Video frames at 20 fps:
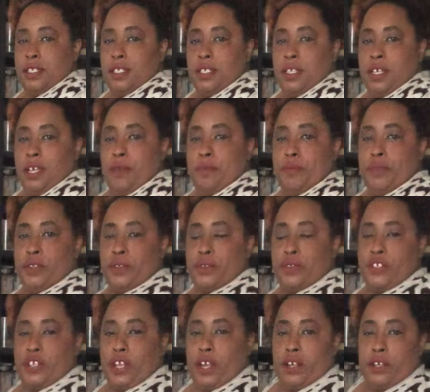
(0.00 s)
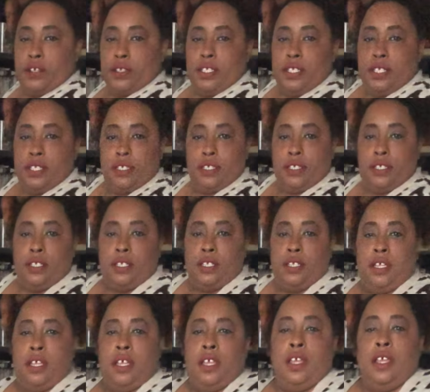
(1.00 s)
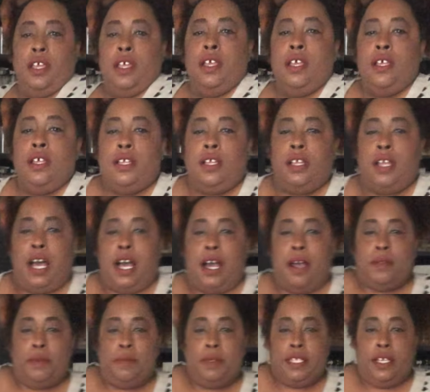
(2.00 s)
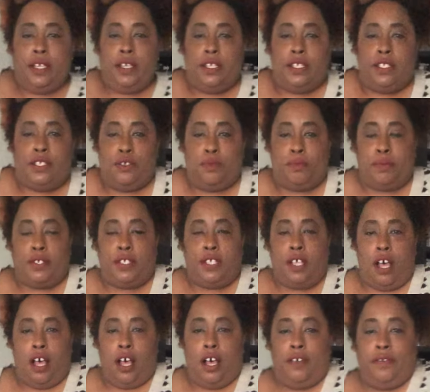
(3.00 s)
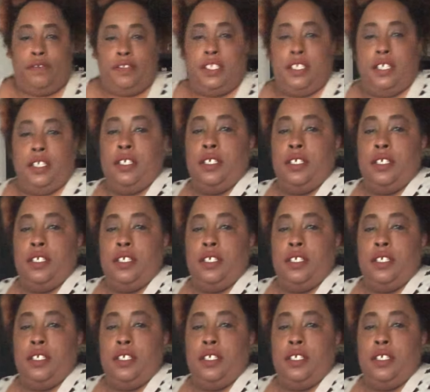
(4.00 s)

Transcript: Come through skirt. Um, let me tell you, it's super soft.